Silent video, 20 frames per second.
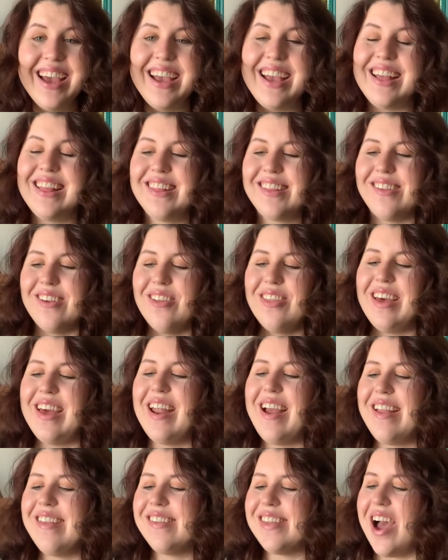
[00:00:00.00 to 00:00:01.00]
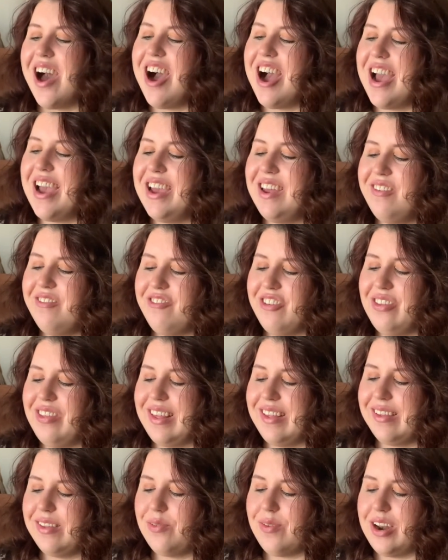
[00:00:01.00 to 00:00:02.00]
And so then I saw it for
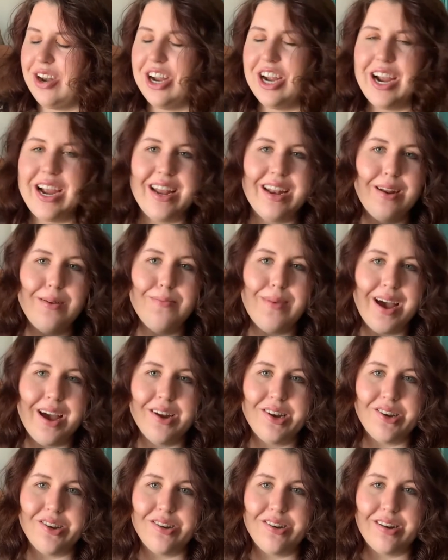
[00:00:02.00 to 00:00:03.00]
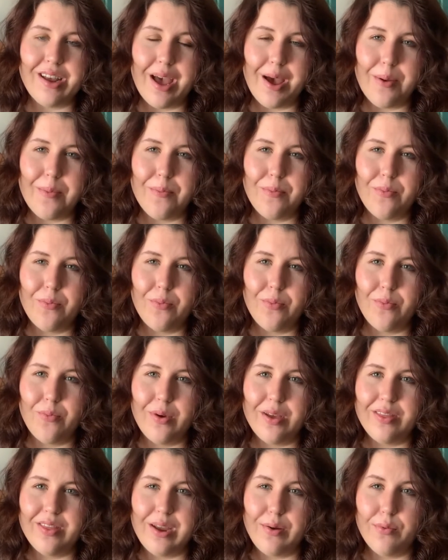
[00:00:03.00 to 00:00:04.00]
this sweater, and it matched
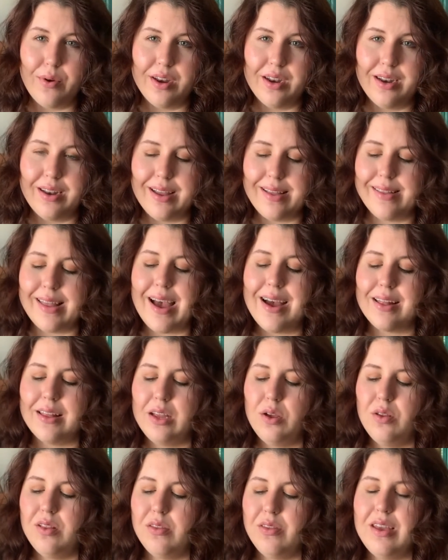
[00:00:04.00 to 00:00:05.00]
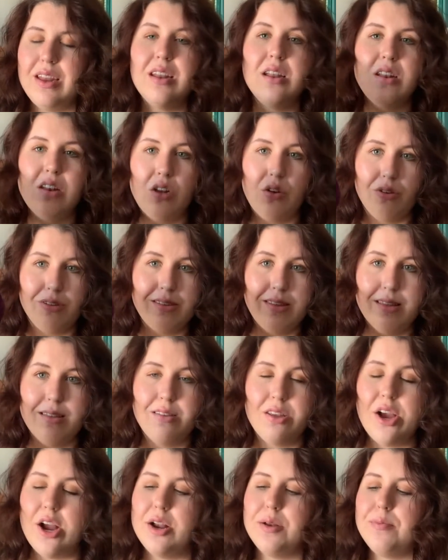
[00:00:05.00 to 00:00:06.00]
what they wanted exactly. They didn't use this
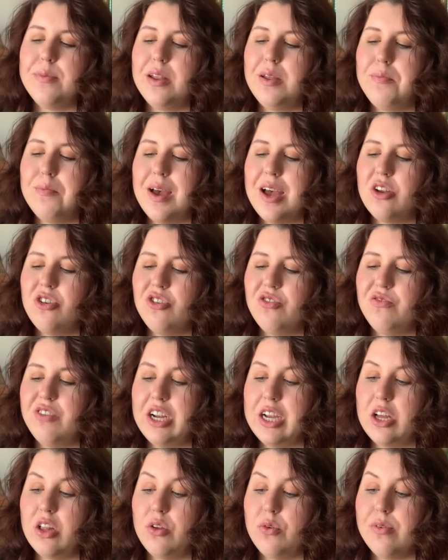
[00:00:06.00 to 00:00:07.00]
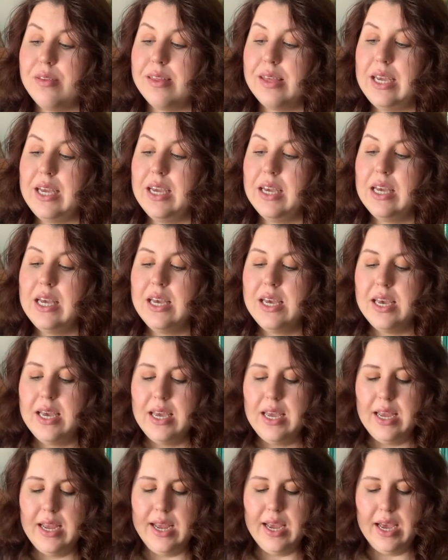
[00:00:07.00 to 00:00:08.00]
yarn, but it matched very closely.
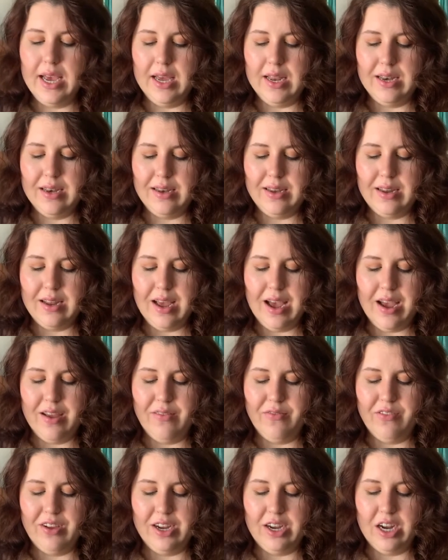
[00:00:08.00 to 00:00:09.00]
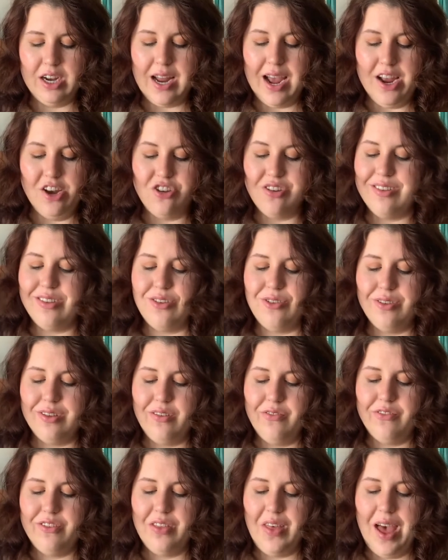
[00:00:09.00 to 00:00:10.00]
And I figured I'd just use
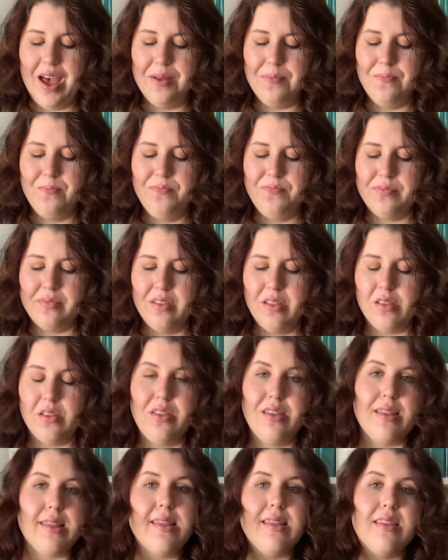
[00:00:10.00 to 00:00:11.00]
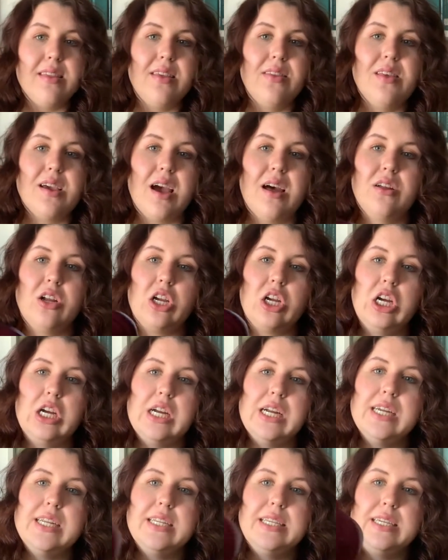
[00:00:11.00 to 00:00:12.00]
it for that. So this is in the color
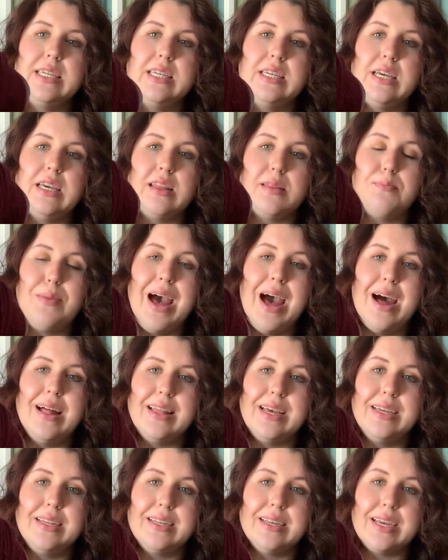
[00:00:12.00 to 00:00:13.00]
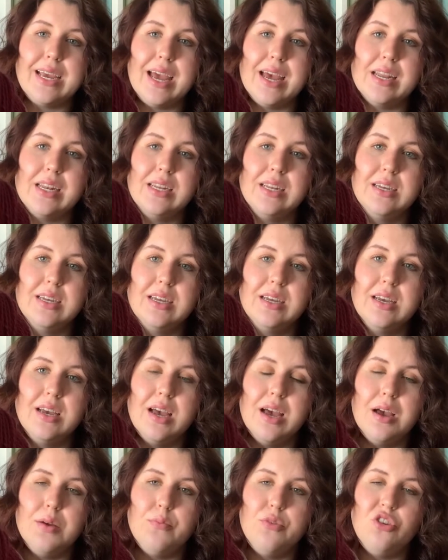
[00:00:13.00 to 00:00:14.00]
Current. It's Palette again,
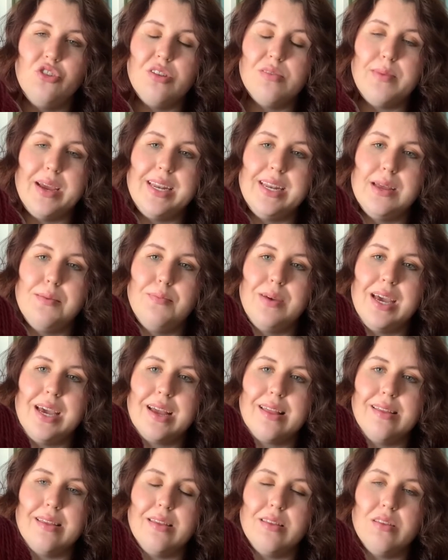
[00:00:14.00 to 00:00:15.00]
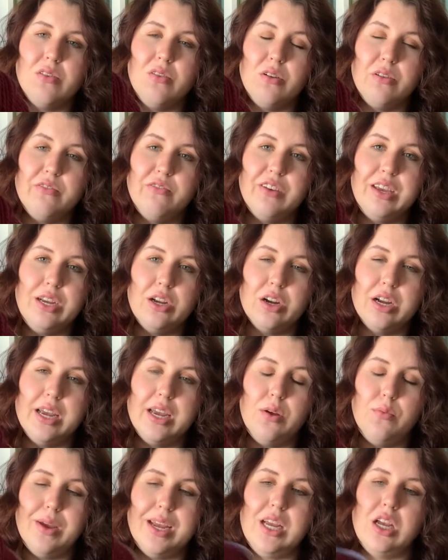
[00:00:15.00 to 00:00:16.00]
which is by Knit Picks. It's their
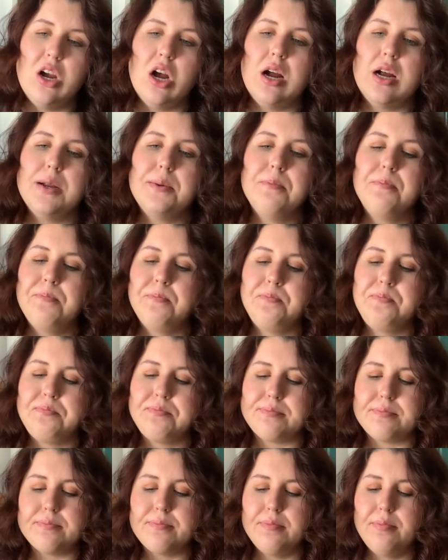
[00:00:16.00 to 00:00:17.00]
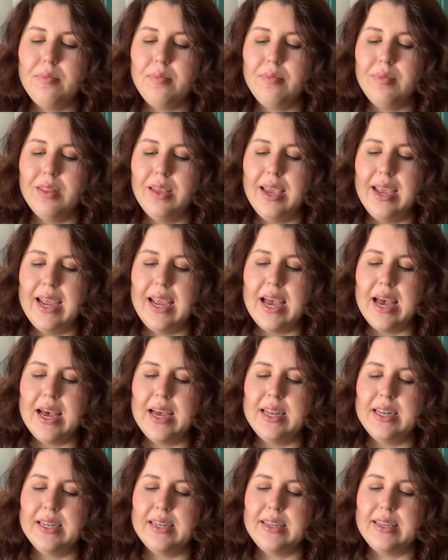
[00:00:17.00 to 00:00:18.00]
fingering weight yarn.
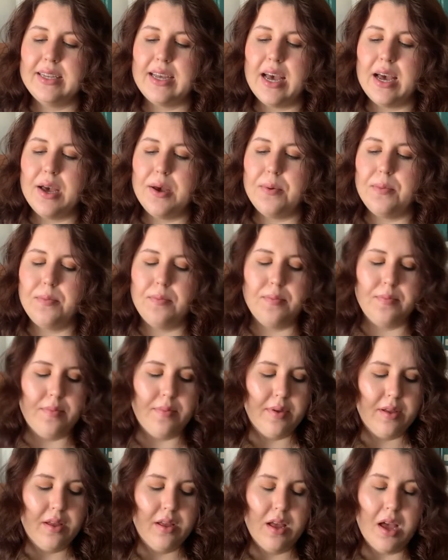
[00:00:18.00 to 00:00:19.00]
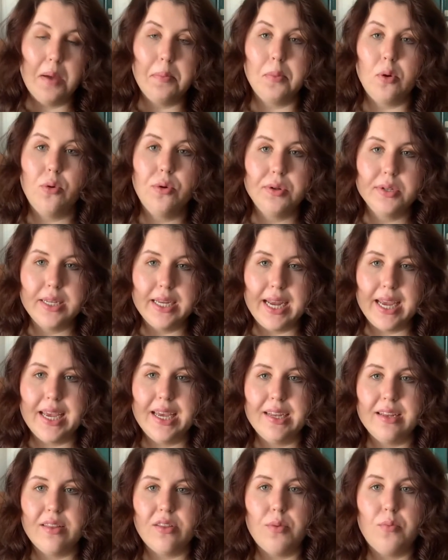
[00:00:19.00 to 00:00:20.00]
And I'm holding
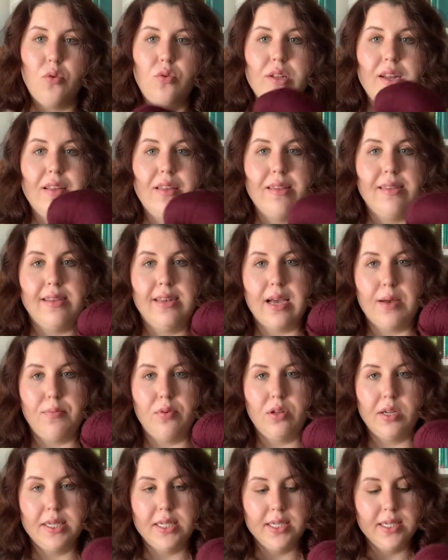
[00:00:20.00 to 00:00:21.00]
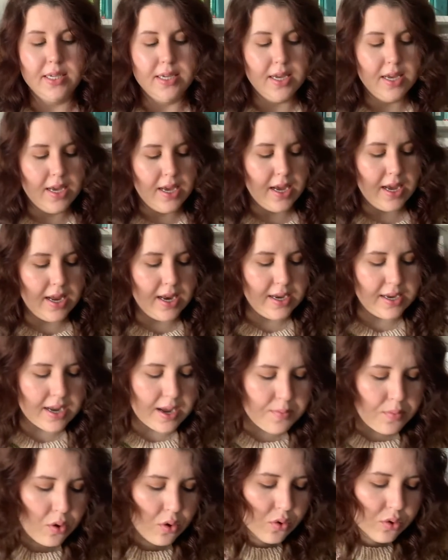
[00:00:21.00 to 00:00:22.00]
it, so I'm holding this double, and
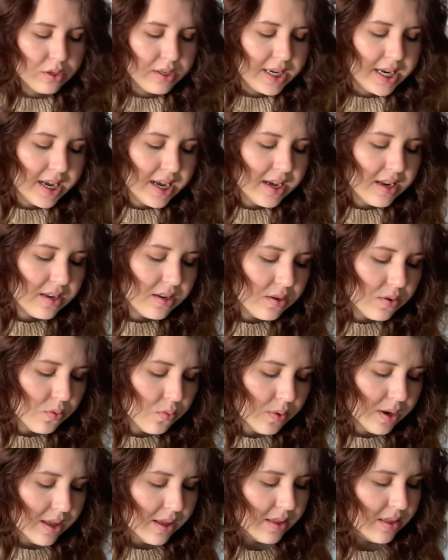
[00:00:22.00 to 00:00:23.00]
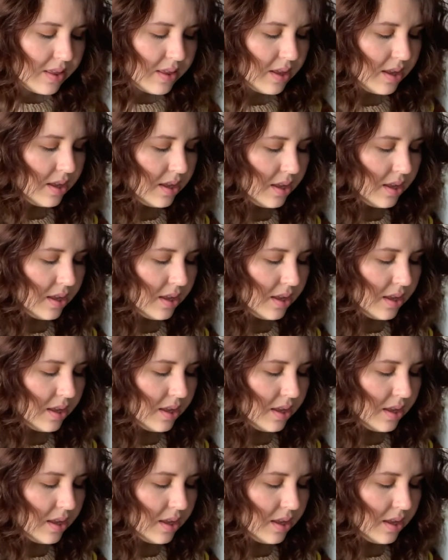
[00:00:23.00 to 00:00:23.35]
I'm holding it with